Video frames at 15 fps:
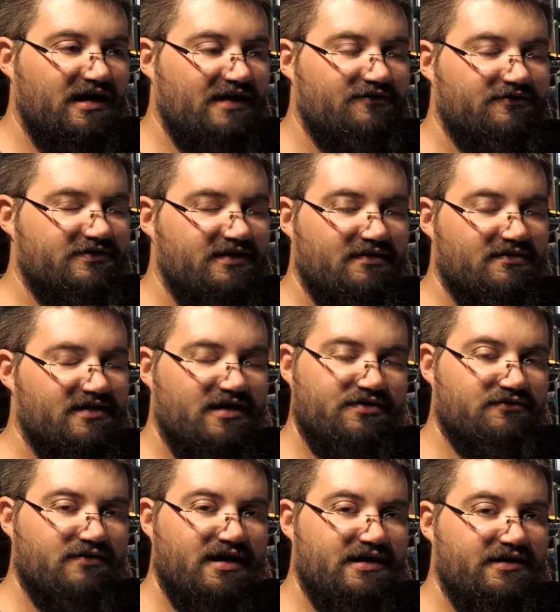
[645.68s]
half a dozen
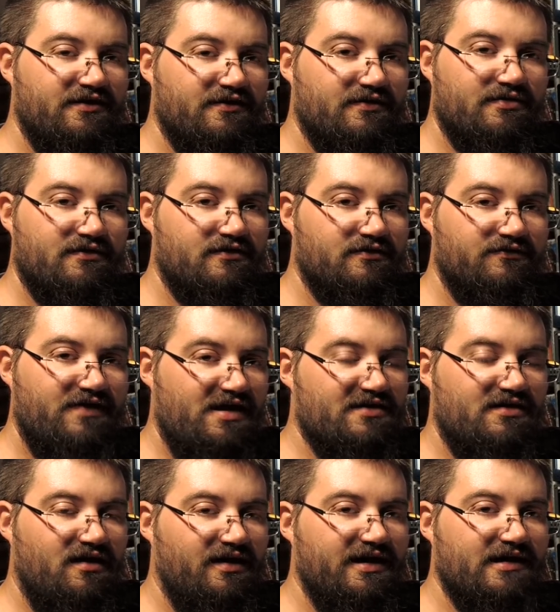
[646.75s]
other radios that have
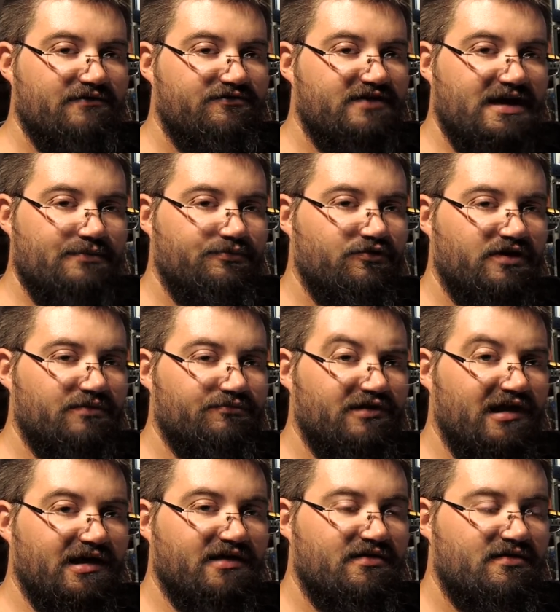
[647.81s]
had an IF tap put in
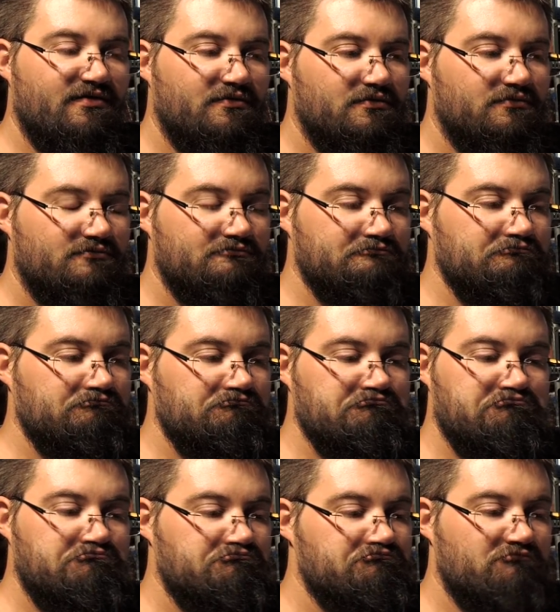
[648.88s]
place.
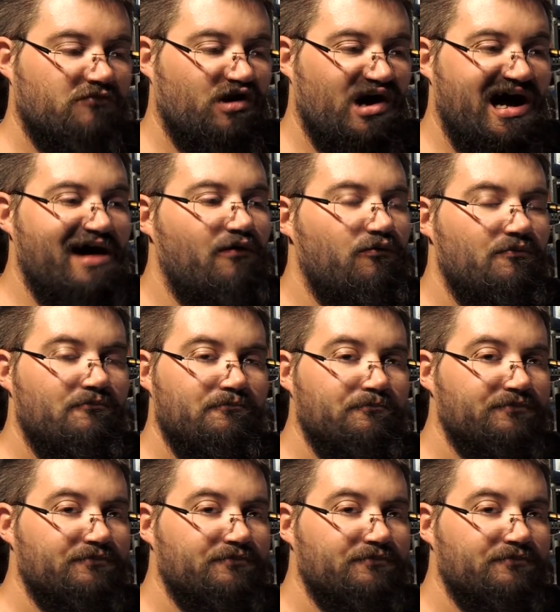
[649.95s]
Wow.